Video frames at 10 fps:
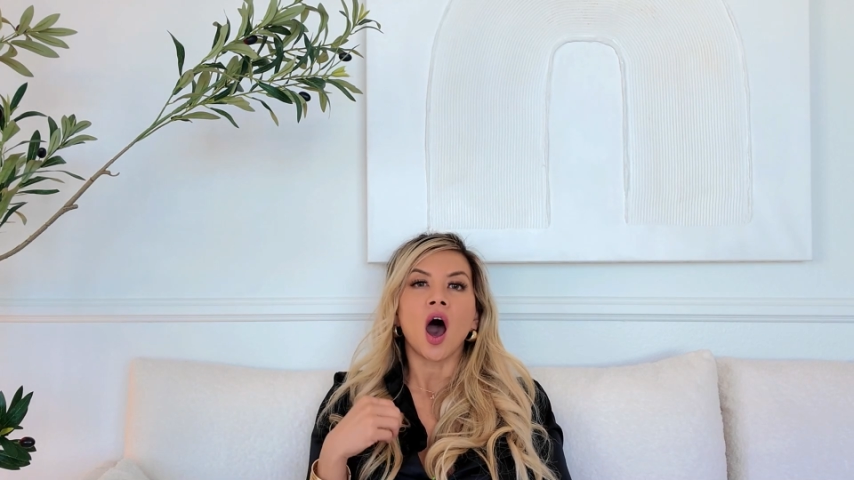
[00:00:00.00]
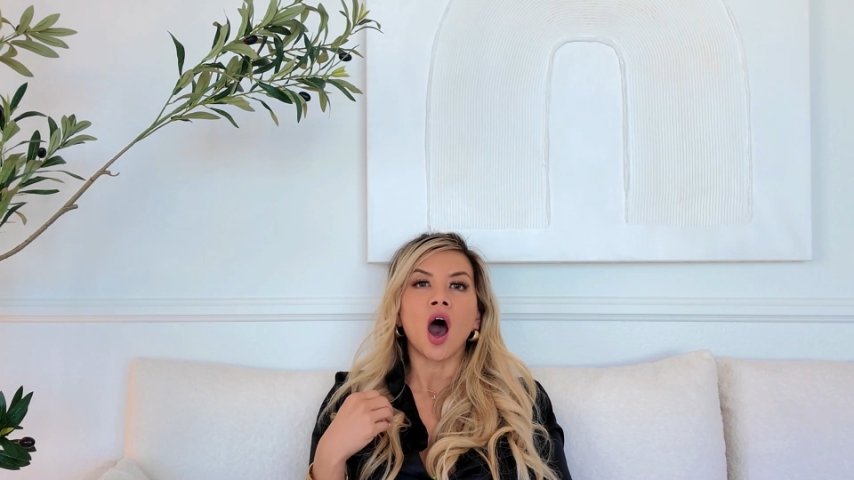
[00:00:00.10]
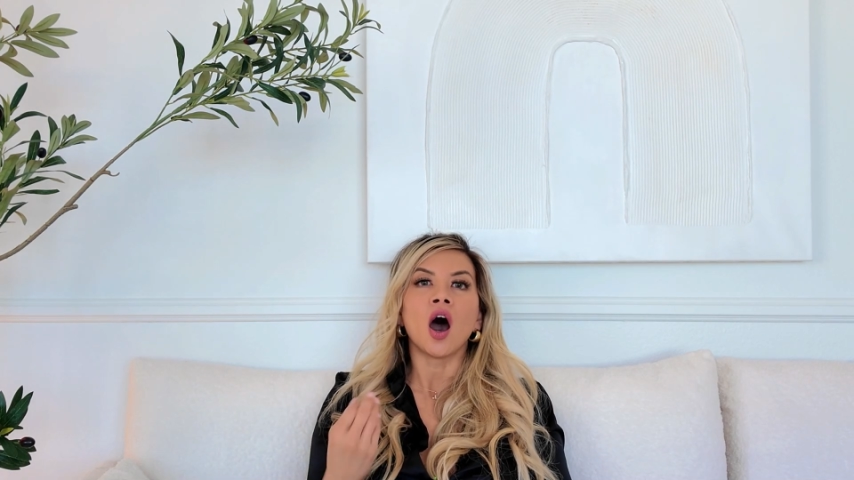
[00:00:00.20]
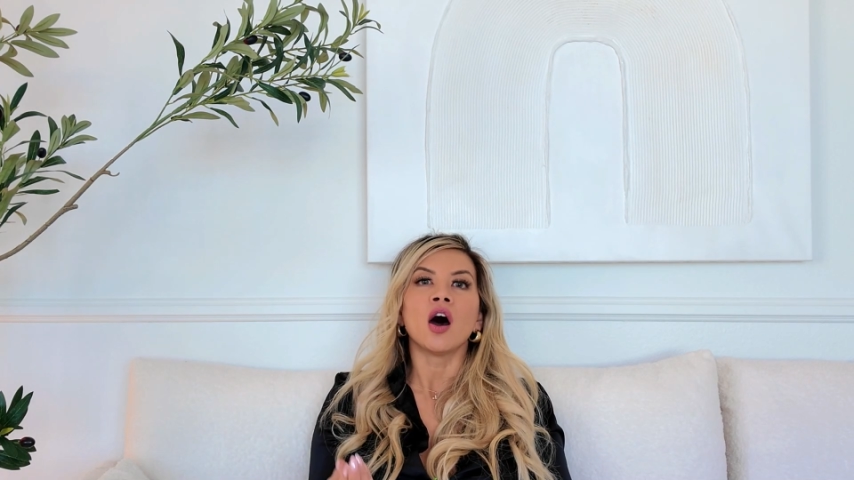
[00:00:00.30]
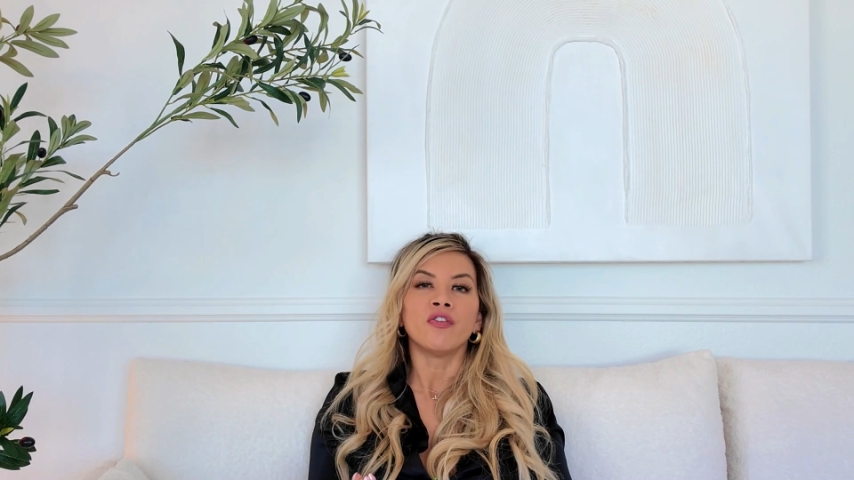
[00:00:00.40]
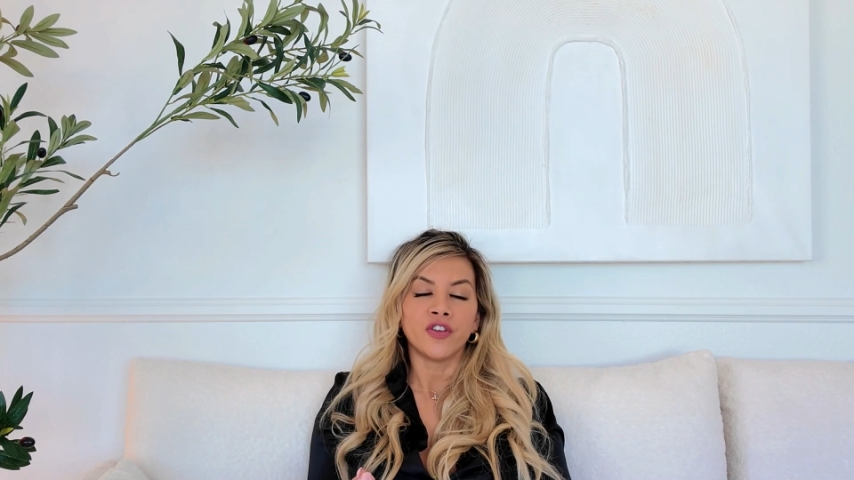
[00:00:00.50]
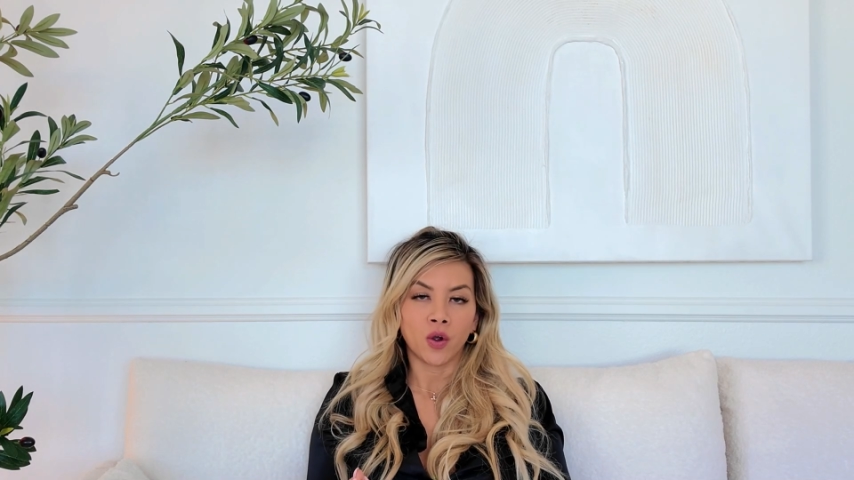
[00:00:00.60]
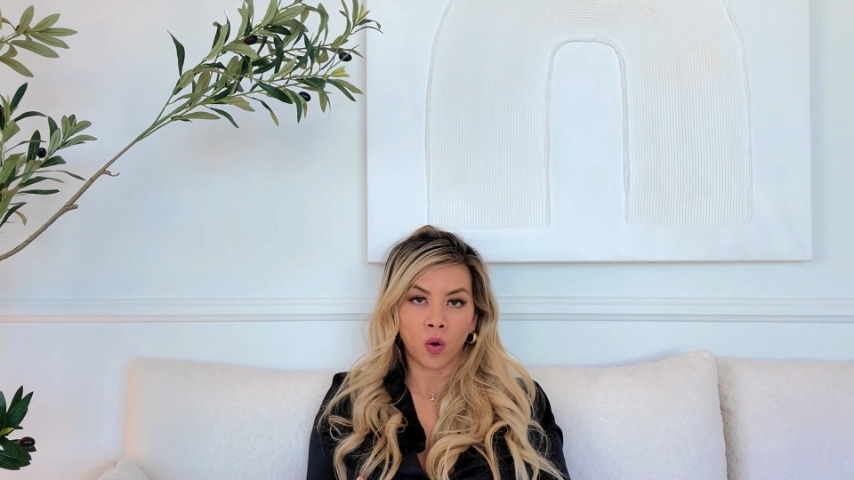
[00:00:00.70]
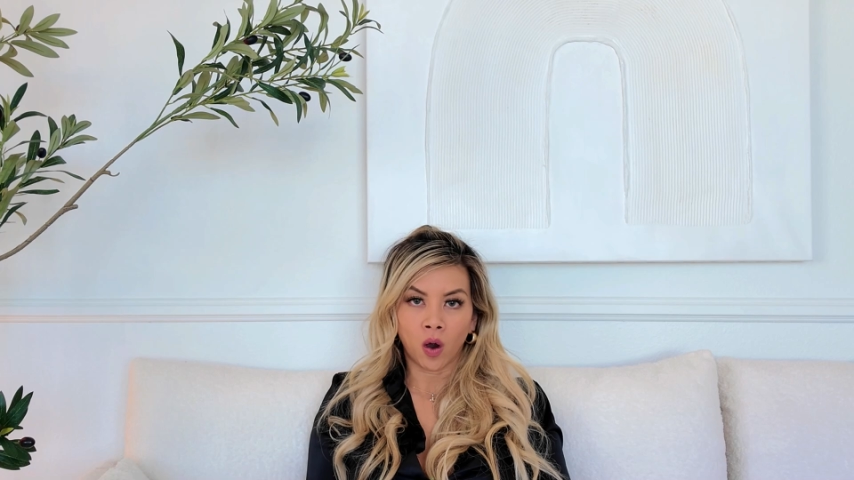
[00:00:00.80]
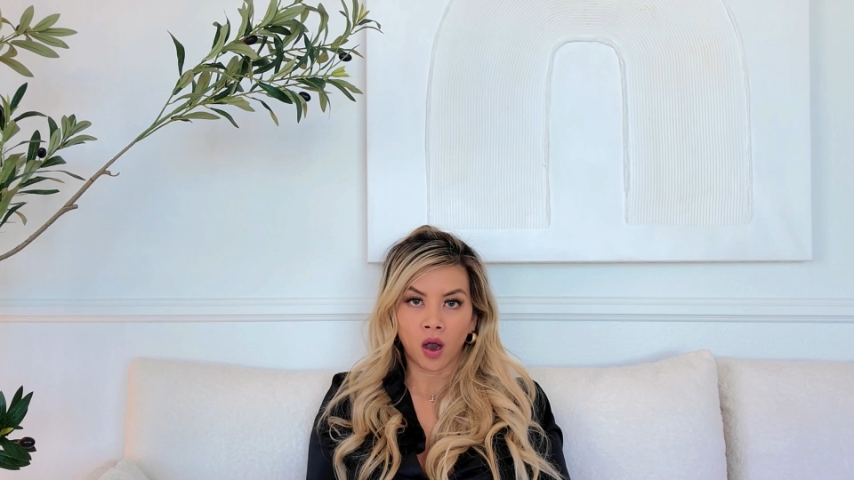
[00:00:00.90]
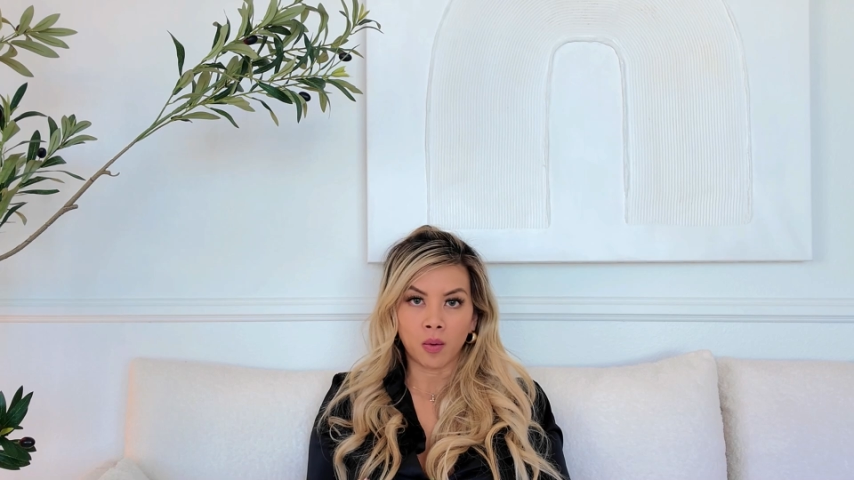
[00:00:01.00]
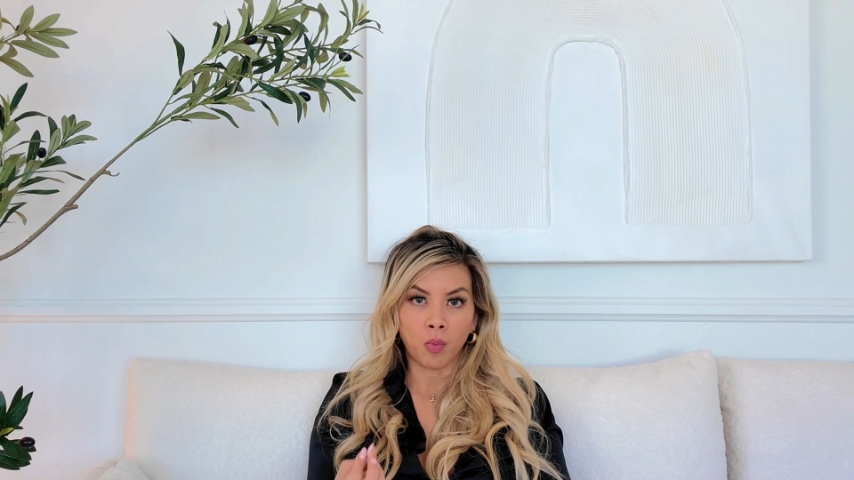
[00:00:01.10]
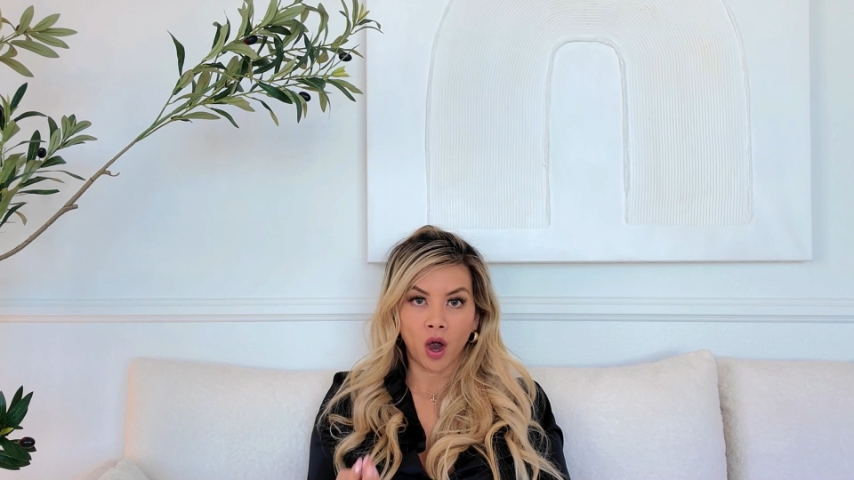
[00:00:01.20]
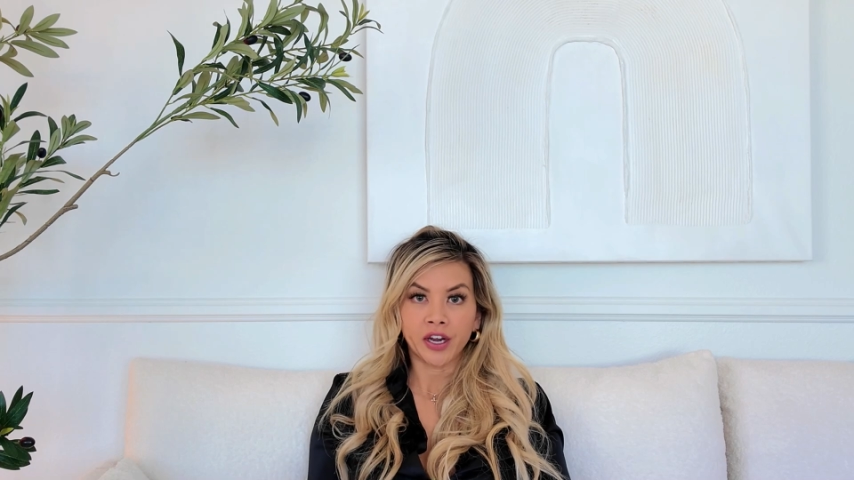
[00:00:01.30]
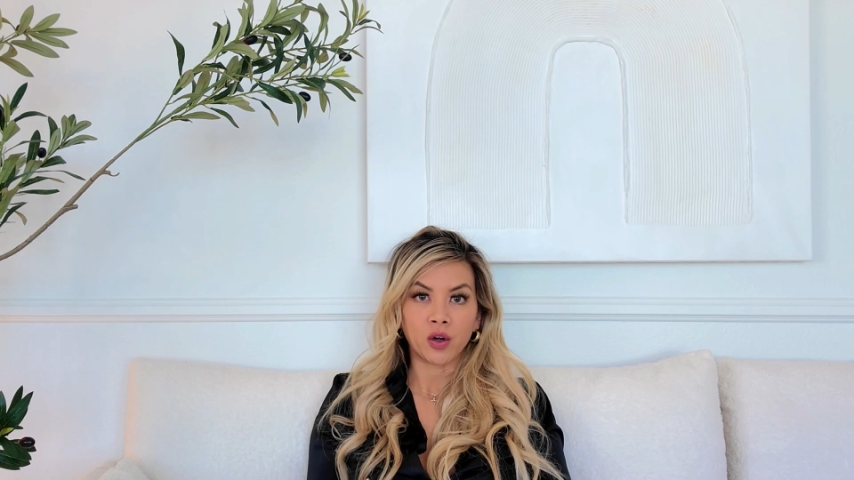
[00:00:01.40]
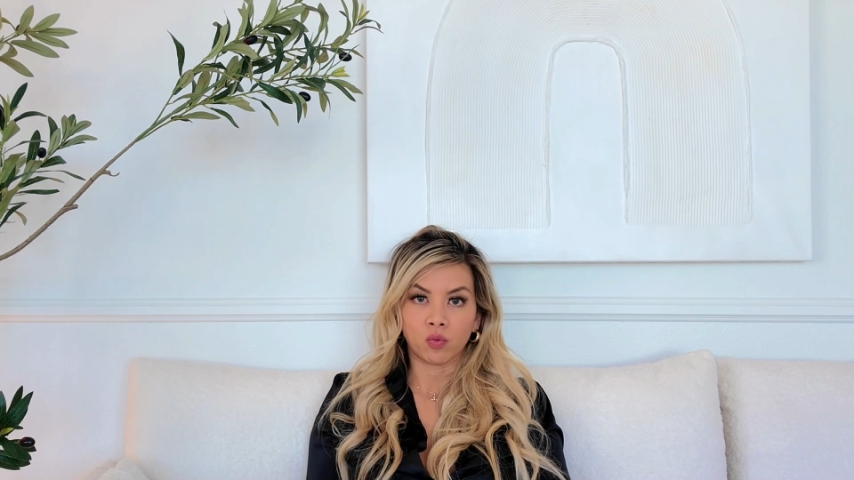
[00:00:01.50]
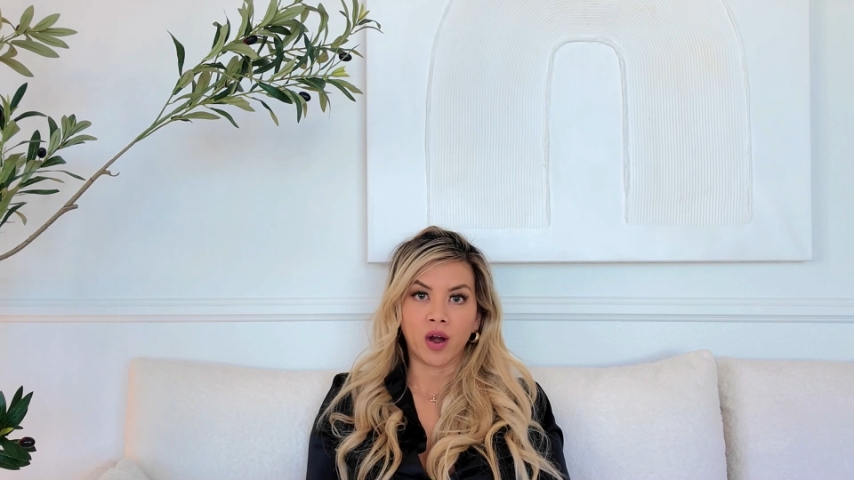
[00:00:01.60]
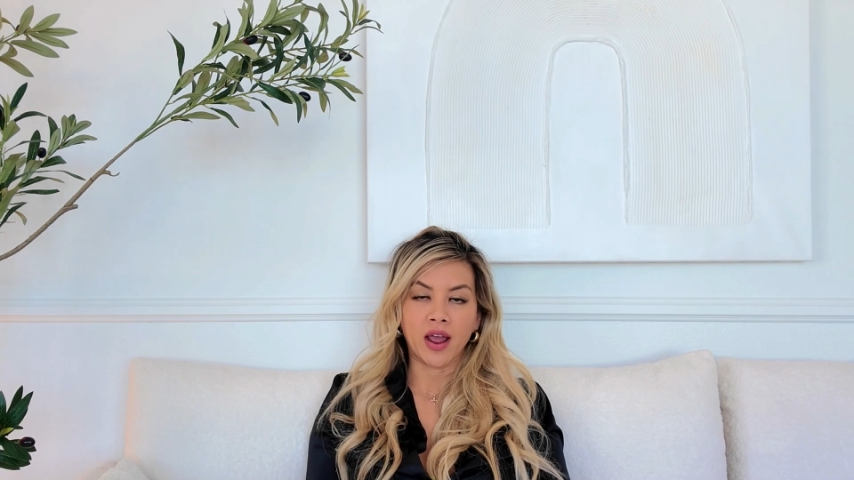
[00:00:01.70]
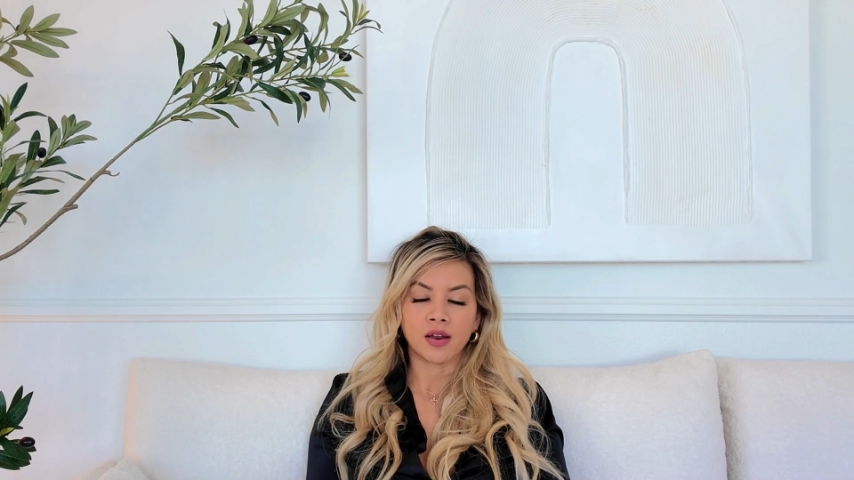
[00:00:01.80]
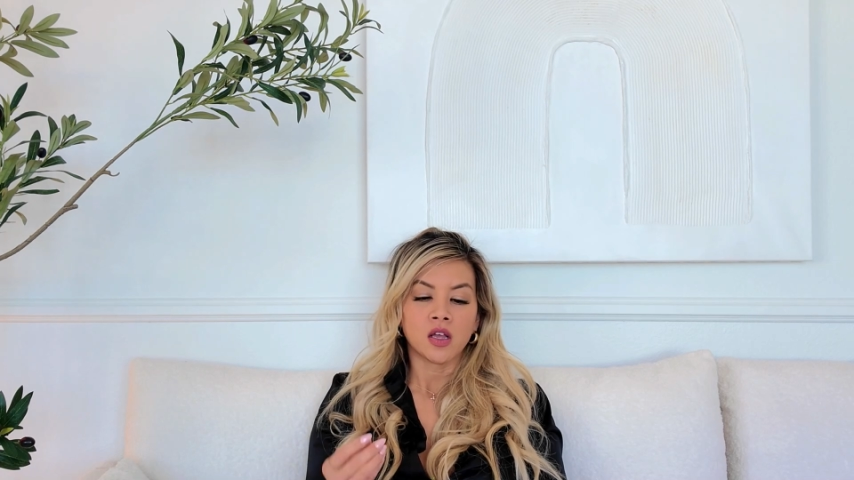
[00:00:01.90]
of your market
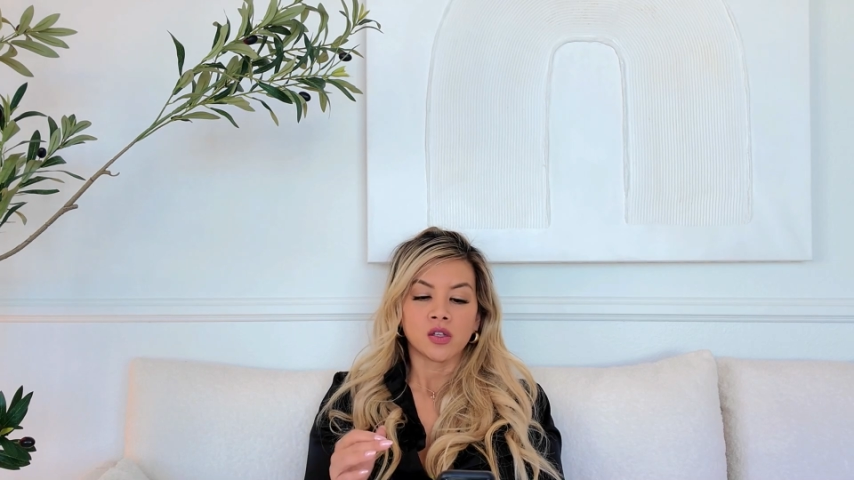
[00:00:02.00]
rent.